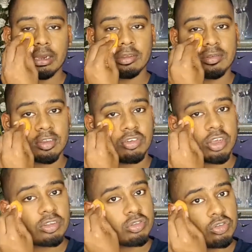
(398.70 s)
any
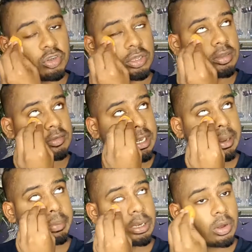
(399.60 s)

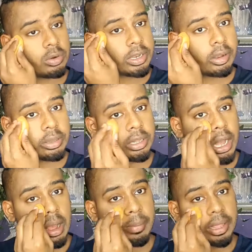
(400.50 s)
suggestions, let me know down
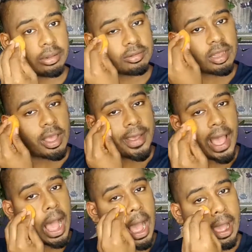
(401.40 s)
in the comments.
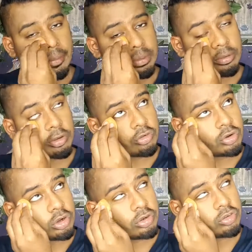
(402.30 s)
I will be
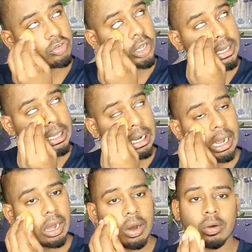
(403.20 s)
sure to check
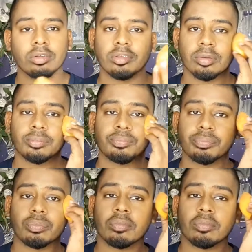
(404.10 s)
it out.